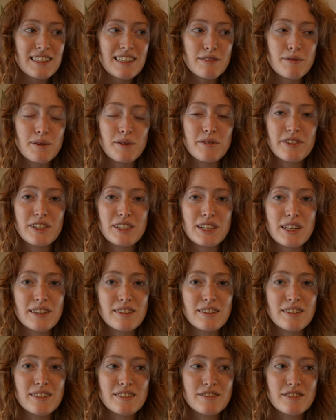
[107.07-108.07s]
I've been
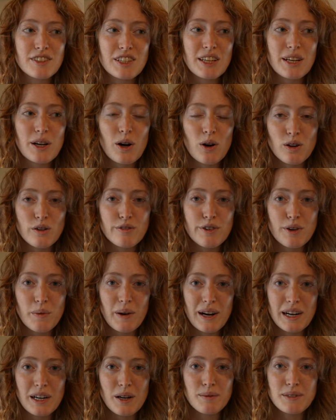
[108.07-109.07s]
feeling really
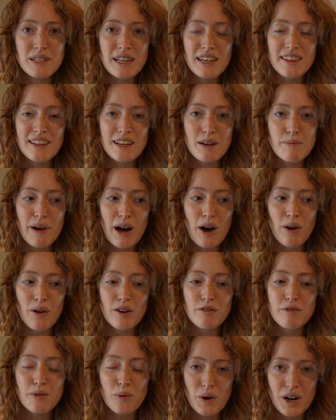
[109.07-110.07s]
overwhelmed at the amount
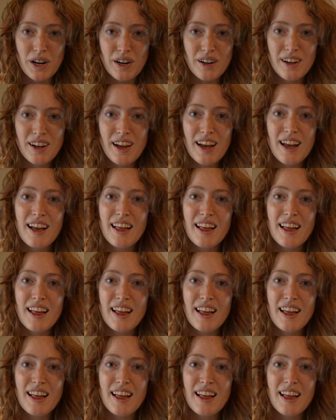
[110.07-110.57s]
of work